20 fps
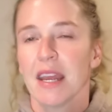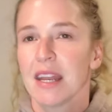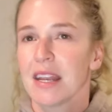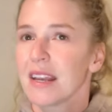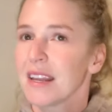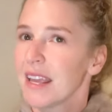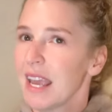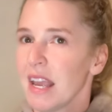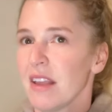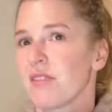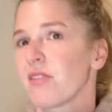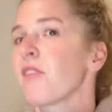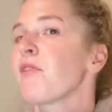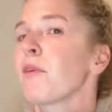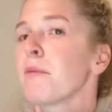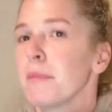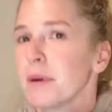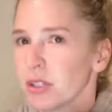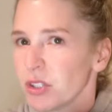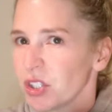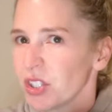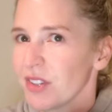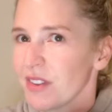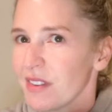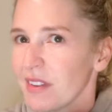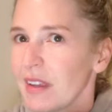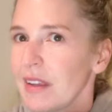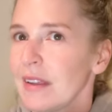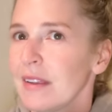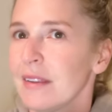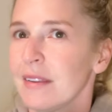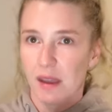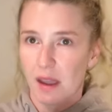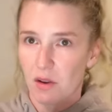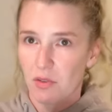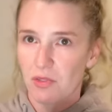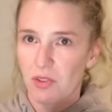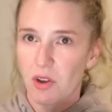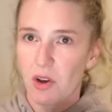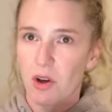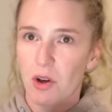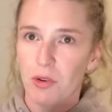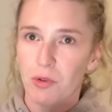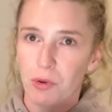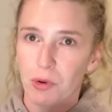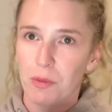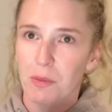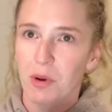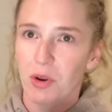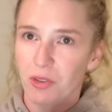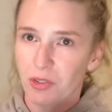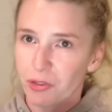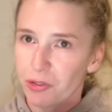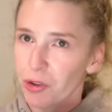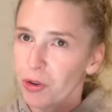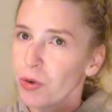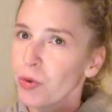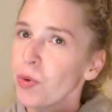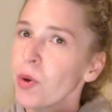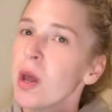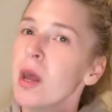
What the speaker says: in case of emergency. House call groomers too.